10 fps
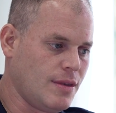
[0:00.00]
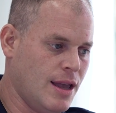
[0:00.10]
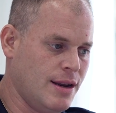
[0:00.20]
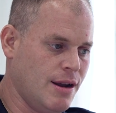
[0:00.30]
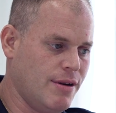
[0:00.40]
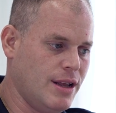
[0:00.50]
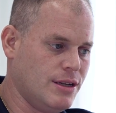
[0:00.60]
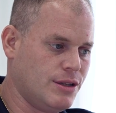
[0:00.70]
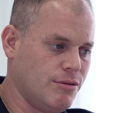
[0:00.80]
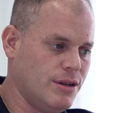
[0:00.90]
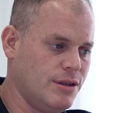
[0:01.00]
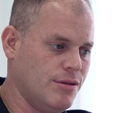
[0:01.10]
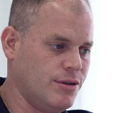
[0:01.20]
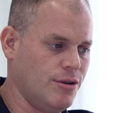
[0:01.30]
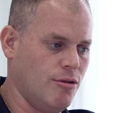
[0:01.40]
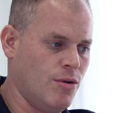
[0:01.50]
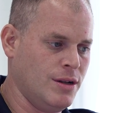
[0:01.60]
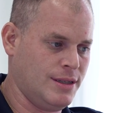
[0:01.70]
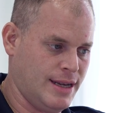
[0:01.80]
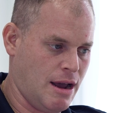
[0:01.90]
And here it is,
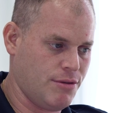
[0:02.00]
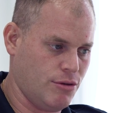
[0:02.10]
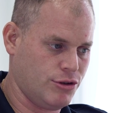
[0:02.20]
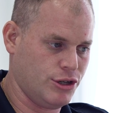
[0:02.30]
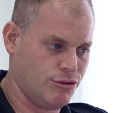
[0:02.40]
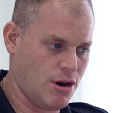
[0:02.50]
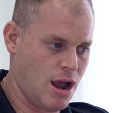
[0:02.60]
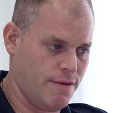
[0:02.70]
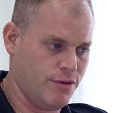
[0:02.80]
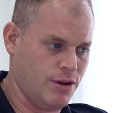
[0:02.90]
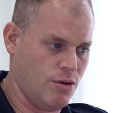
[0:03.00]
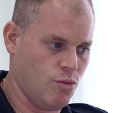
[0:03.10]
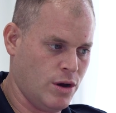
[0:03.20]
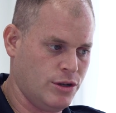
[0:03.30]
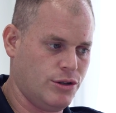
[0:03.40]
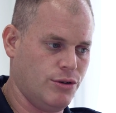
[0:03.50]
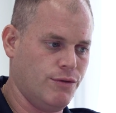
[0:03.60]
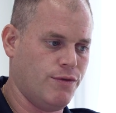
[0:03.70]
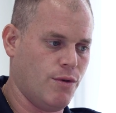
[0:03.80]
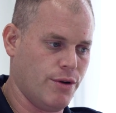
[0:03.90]
3001 South Ocean Drive, Unit
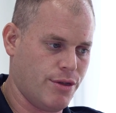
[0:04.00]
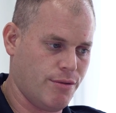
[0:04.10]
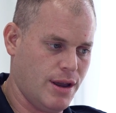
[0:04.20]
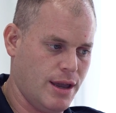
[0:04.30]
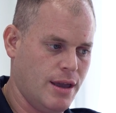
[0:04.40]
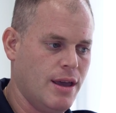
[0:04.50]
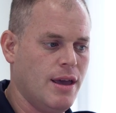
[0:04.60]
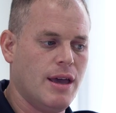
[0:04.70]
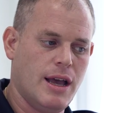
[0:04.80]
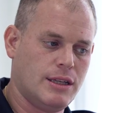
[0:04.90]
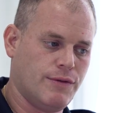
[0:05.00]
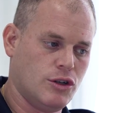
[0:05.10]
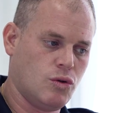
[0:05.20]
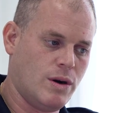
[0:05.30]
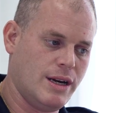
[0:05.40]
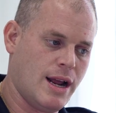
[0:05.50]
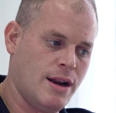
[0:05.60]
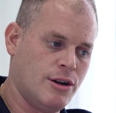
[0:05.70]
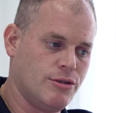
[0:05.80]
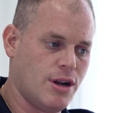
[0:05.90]
1243. It's for
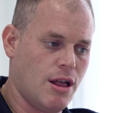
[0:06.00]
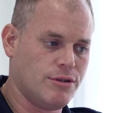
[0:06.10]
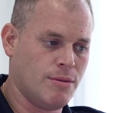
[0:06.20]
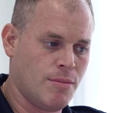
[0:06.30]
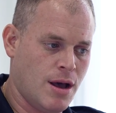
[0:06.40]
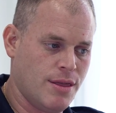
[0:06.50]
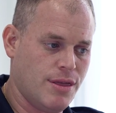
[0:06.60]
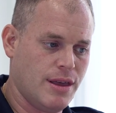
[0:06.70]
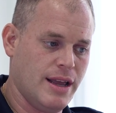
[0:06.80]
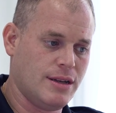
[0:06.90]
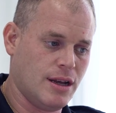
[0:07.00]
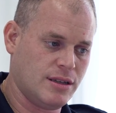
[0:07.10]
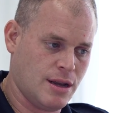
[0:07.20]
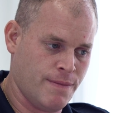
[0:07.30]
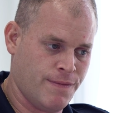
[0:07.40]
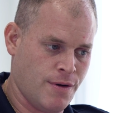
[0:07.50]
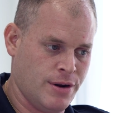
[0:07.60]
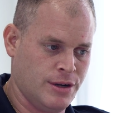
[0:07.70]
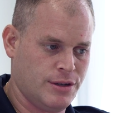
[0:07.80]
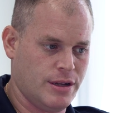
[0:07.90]
$2,900 a month. It does come
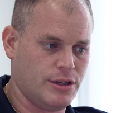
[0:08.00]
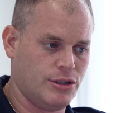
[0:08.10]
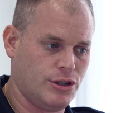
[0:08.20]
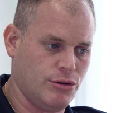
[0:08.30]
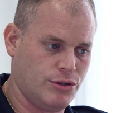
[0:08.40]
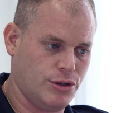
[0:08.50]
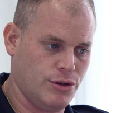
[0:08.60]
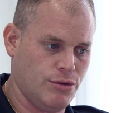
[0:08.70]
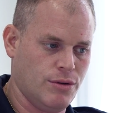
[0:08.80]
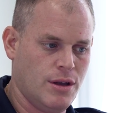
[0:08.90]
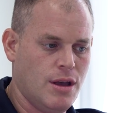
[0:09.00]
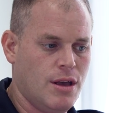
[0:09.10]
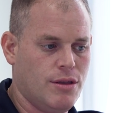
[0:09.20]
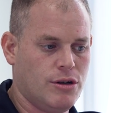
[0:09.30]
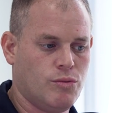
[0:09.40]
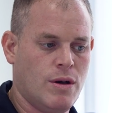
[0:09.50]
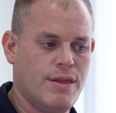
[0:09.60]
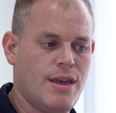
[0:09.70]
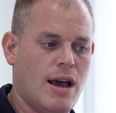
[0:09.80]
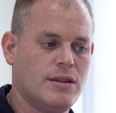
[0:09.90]
furnished. It's a 2-2. There's
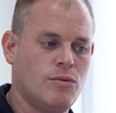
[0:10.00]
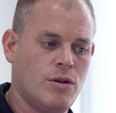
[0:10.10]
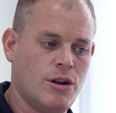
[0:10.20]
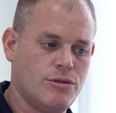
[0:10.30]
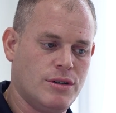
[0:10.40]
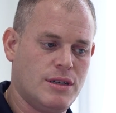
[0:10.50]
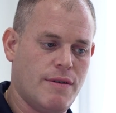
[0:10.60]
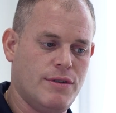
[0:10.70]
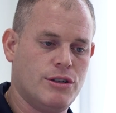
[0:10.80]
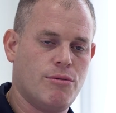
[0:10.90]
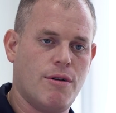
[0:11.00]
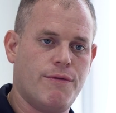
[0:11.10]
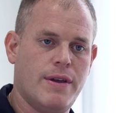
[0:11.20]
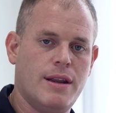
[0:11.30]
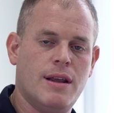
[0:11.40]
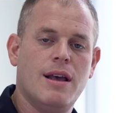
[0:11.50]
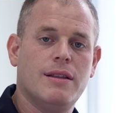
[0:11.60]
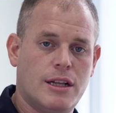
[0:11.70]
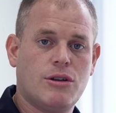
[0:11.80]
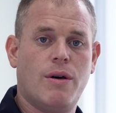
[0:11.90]
1,170 square feet.
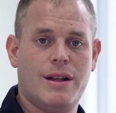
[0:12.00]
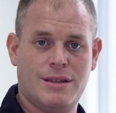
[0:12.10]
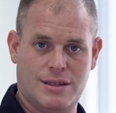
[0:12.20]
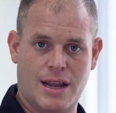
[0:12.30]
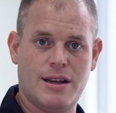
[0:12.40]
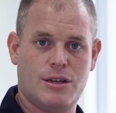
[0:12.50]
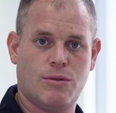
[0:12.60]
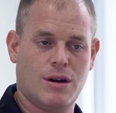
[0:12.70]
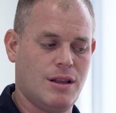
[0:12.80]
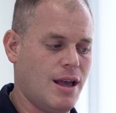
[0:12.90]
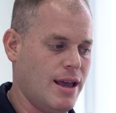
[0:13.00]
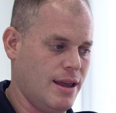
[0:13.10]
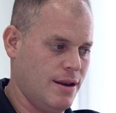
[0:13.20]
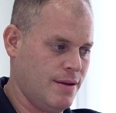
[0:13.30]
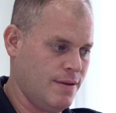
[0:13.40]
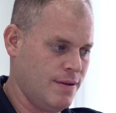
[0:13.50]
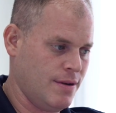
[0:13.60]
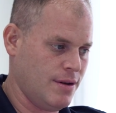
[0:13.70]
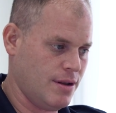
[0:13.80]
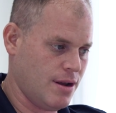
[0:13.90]
Let's go ahead and send it to our client.
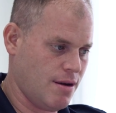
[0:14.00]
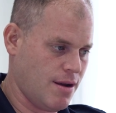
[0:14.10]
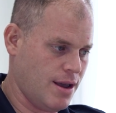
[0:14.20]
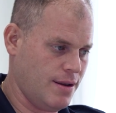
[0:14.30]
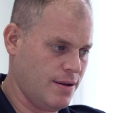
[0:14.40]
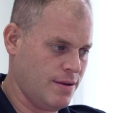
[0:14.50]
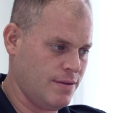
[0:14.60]
All right.